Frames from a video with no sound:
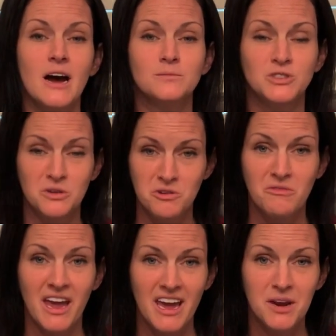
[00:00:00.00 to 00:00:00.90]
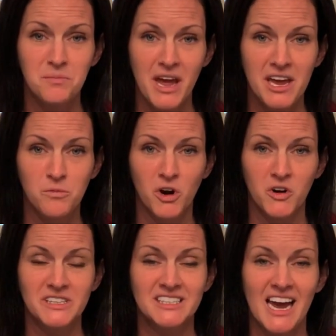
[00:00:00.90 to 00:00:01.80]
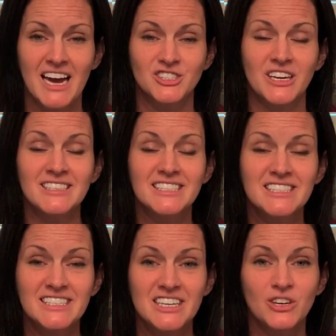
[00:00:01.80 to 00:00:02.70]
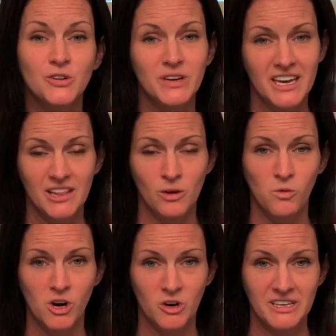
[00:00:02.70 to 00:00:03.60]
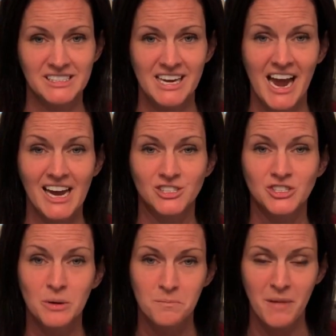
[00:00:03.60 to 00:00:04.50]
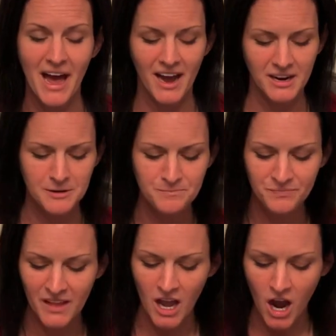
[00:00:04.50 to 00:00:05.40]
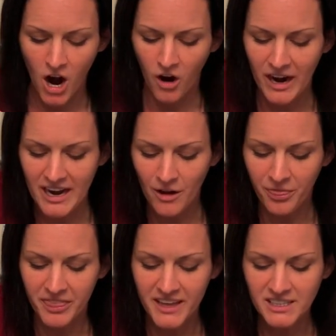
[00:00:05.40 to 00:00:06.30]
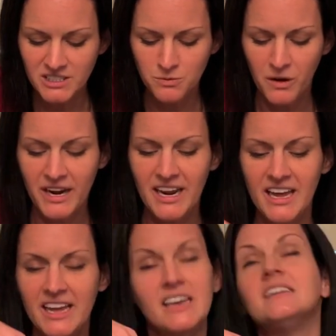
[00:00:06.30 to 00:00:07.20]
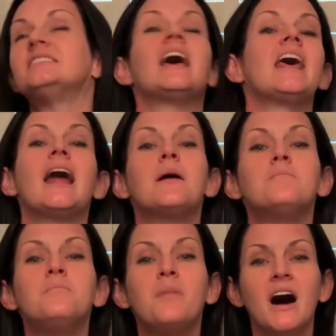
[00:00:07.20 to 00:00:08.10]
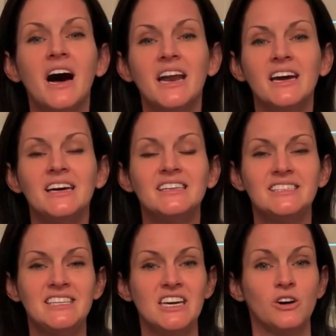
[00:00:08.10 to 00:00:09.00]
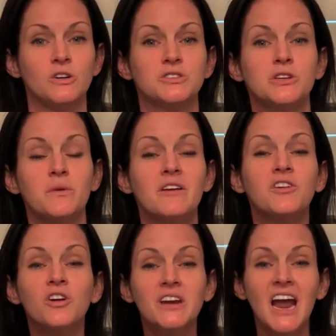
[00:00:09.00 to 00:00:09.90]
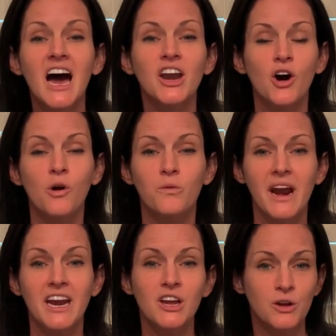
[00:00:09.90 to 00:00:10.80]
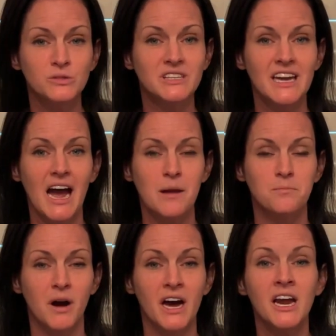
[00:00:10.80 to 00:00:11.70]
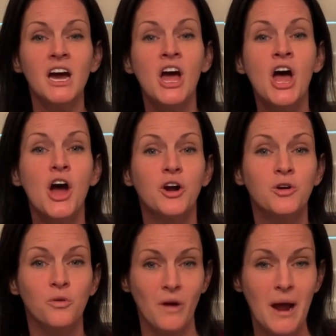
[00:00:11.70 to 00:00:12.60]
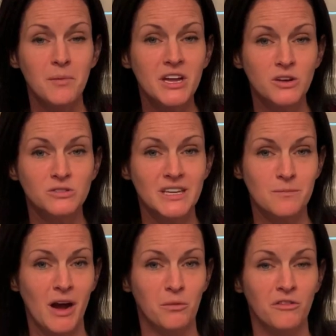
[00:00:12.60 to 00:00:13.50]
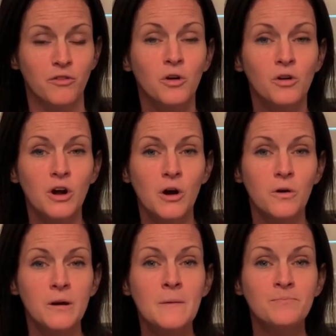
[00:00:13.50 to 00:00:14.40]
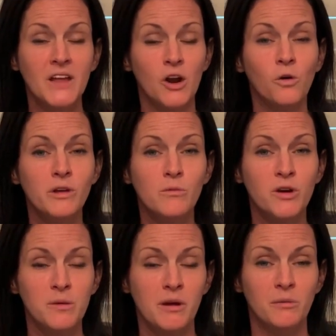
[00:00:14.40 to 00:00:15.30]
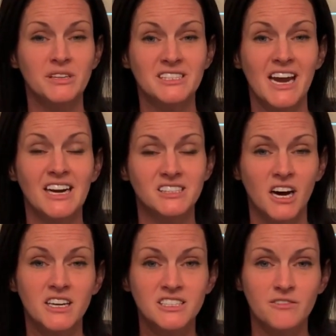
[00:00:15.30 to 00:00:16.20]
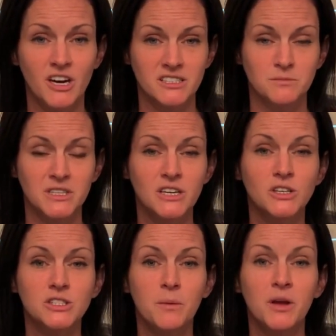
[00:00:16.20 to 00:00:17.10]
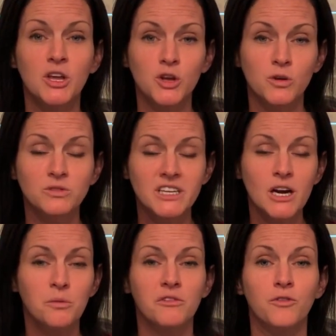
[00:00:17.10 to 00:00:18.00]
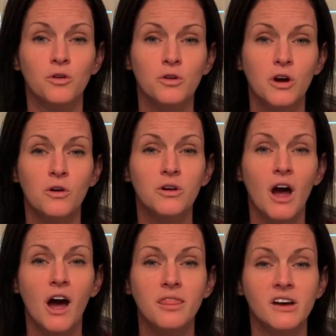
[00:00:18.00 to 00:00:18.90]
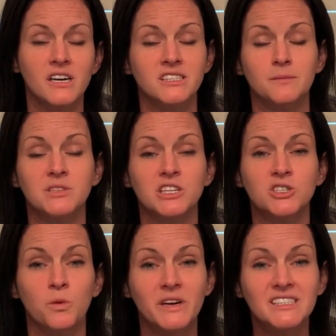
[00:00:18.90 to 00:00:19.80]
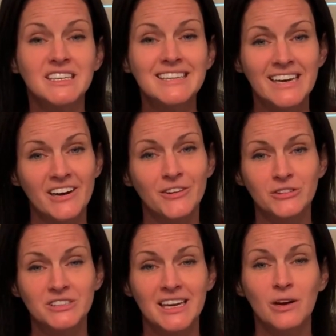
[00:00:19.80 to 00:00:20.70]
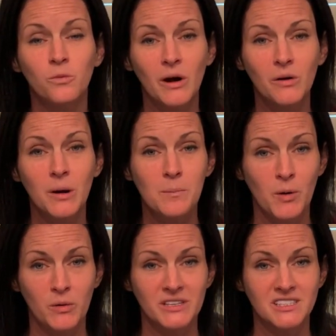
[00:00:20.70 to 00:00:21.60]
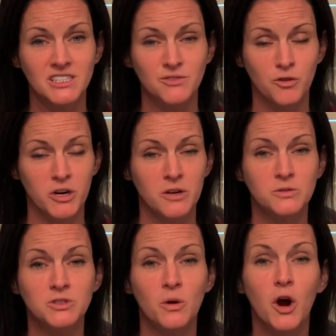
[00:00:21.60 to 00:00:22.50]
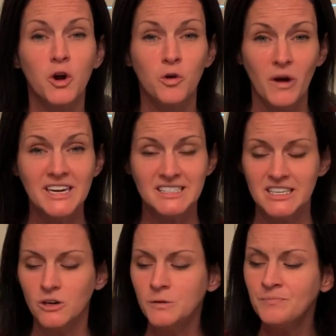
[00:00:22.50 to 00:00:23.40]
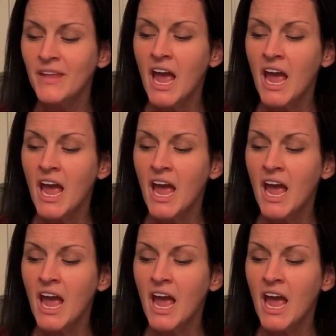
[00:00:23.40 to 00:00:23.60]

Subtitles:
So you can pay in Walgreens cash and still get the Walgreens cash back. All right, now this one is an Ibotta deal. So if you're not already using Ibotta, grab it using my referral code. Not only will you be able to snag tons of awesome deals, but using a referral code unlocks up to $20 in welcome bonuses for you. So a great deal.